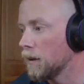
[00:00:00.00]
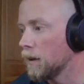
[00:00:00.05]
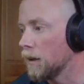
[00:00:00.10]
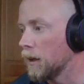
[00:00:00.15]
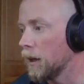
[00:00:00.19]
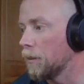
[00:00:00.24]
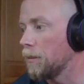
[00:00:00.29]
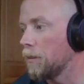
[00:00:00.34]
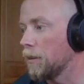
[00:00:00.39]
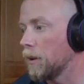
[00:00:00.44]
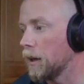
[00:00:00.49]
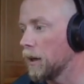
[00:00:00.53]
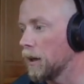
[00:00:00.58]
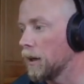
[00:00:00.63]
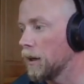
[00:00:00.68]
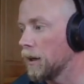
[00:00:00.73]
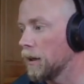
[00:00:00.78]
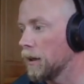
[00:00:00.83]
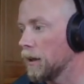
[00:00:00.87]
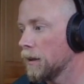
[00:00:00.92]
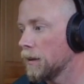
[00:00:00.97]
Yep.
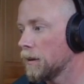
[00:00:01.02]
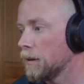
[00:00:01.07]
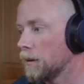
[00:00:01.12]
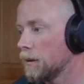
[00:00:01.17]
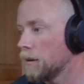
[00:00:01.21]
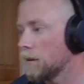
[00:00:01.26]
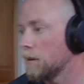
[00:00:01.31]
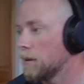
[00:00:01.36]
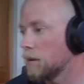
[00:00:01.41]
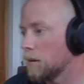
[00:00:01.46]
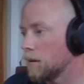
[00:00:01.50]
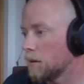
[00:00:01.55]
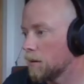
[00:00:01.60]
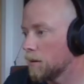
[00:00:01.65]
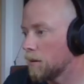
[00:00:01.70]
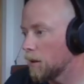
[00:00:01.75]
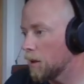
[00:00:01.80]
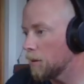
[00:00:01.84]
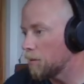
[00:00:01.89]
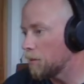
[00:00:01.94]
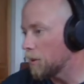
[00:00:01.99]
Uh,
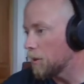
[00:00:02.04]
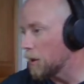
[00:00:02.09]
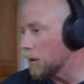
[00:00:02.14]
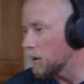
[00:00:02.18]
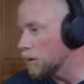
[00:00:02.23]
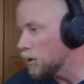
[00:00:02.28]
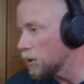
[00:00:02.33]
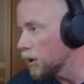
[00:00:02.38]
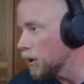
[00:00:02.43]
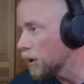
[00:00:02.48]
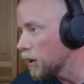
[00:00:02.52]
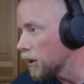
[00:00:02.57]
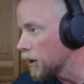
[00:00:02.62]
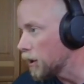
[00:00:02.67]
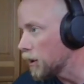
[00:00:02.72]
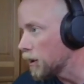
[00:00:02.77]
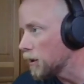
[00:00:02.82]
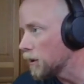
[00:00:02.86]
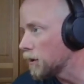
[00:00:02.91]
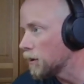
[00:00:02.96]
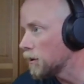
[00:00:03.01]
up there,
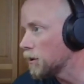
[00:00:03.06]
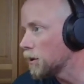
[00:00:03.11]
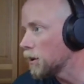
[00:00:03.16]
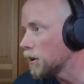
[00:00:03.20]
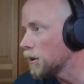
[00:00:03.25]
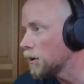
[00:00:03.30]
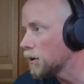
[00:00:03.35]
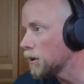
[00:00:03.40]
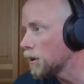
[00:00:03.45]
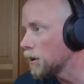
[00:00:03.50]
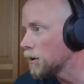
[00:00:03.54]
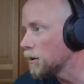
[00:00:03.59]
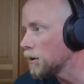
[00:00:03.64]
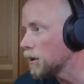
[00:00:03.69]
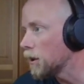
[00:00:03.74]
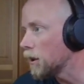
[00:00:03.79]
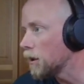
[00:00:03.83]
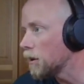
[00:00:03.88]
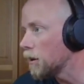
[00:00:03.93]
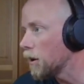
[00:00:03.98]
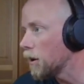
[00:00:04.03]
John, John, John,
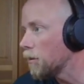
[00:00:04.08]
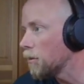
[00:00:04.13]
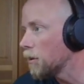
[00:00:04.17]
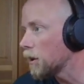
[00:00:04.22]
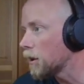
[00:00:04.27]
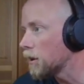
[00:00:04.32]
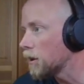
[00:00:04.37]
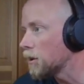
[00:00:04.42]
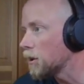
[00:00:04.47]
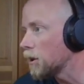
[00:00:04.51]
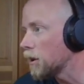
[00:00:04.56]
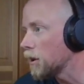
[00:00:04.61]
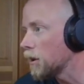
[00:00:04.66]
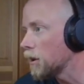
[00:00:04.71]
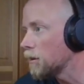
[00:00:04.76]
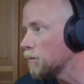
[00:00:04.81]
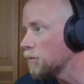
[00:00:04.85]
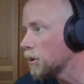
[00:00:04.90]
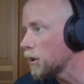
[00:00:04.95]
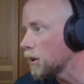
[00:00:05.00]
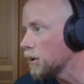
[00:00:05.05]
John. All right, I'm looking, John,
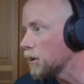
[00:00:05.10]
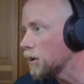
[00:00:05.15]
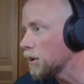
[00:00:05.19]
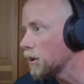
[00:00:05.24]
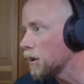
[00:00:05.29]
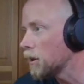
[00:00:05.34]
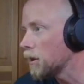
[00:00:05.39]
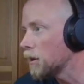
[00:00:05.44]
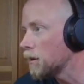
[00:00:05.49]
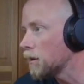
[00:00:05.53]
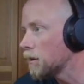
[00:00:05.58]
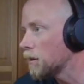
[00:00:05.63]
looking, John.